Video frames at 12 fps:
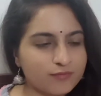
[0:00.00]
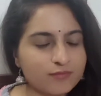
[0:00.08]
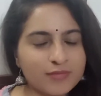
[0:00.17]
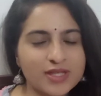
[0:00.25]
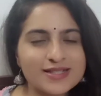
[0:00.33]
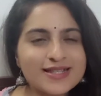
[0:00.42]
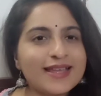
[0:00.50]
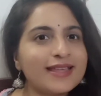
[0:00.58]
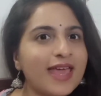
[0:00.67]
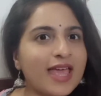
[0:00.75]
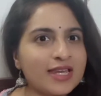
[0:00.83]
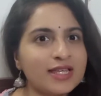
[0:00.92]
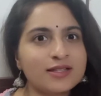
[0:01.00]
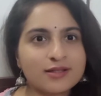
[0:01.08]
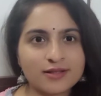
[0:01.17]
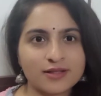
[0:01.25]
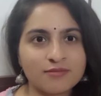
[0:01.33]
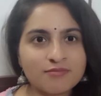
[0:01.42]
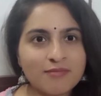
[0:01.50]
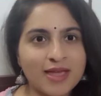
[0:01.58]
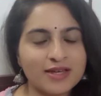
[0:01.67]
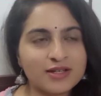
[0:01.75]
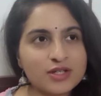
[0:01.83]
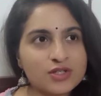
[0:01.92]
Because like anything,
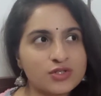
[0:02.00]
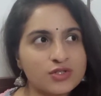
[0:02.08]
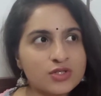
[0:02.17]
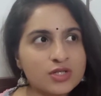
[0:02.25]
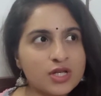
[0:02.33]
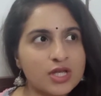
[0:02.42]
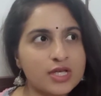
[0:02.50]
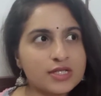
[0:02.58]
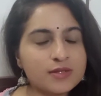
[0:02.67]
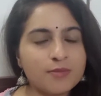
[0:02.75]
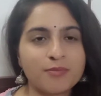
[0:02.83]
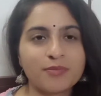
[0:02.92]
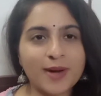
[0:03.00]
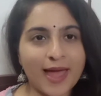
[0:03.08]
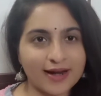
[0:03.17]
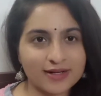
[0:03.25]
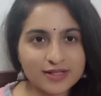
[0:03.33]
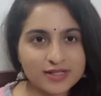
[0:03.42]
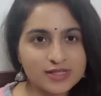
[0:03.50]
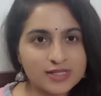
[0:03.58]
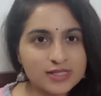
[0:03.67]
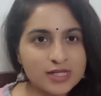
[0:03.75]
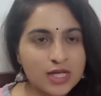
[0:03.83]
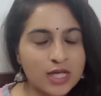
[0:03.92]
meditation is a
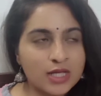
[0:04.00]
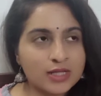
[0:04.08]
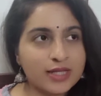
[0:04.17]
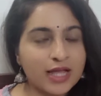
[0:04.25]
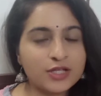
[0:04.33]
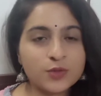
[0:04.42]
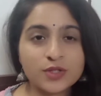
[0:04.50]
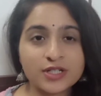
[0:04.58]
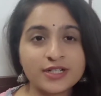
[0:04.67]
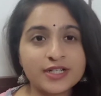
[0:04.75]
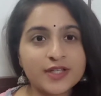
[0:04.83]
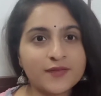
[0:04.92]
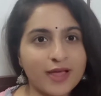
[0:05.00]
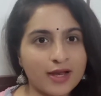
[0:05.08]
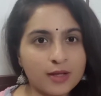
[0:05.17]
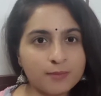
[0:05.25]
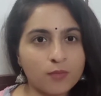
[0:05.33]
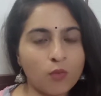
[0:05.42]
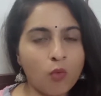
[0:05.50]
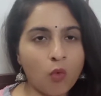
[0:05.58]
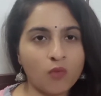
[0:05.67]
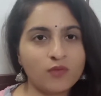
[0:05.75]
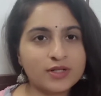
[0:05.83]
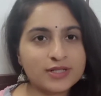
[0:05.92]
practice that you can develop
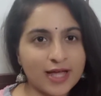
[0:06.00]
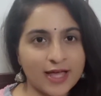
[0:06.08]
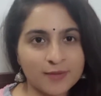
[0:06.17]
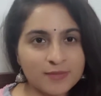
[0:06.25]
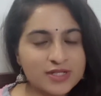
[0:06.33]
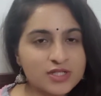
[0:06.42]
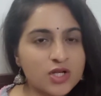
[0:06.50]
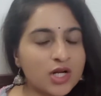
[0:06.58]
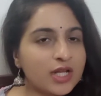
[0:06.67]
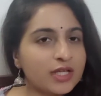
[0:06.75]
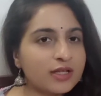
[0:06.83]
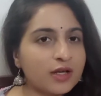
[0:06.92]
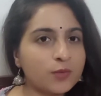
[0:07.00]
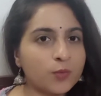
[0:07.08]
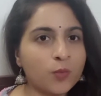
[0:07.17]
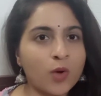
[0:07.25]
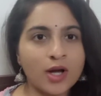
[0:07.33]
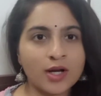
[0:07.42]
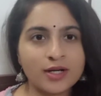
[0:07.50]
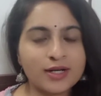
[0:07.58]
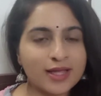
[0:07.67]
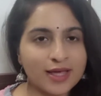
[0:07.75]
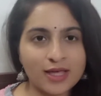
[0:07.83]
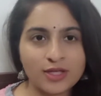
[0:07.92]
over time. It's not like that one
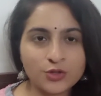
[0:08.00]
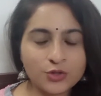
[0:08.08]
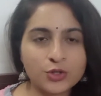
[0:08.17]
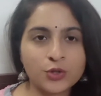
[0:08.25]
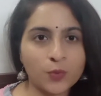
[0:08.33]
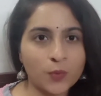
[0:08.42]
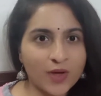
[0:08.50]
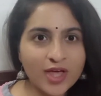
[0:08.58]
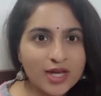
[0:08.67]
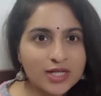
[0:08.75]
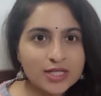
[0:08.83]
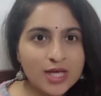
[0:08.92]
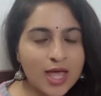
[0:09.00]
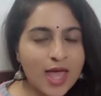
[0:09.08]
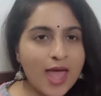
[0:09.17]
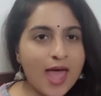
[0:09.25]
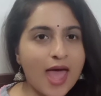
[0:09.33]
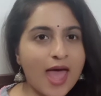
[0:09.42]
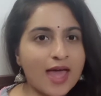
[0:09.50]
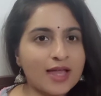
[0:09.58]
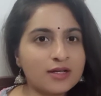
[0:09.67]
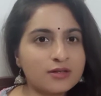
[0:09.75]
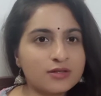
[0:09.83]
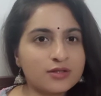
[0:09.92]
day you do it
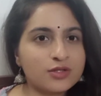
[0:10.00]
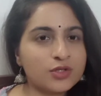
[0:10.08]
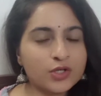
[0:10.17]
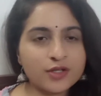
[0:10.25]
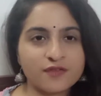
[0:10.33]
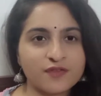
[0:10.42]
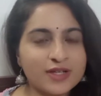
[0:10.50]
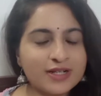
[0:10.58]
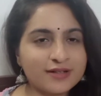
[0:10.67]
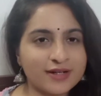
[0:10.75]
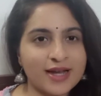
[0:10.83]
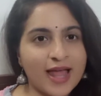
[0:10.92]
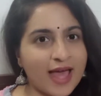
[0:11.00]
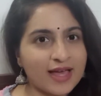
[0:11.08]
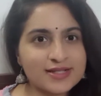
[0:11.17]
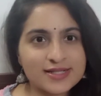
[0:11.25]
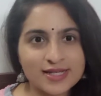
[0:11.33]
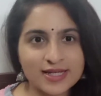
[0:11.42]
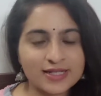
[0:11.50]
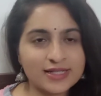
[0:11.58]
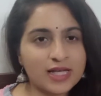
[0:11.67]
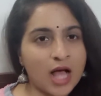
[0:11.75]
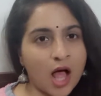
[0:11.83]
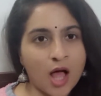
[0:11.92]
and you're gonna feel relaxed
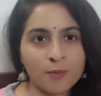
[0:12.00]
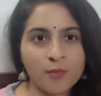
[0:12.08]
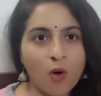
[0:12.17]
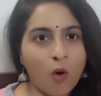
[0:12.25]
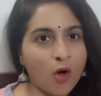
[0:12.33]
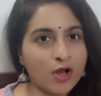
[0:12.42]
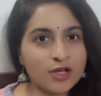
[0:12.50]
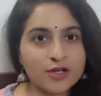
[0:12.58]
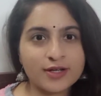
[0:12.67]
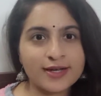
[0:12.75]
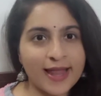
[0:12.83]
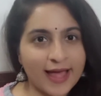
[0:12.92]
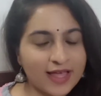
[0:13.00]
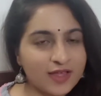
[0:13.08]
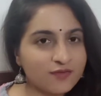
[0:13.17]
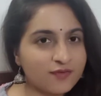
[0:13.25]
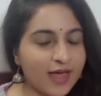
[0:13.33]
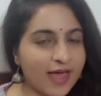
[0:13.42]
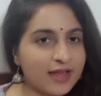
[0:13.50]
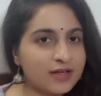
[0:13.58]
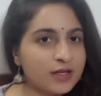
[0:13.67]
and calm all your life and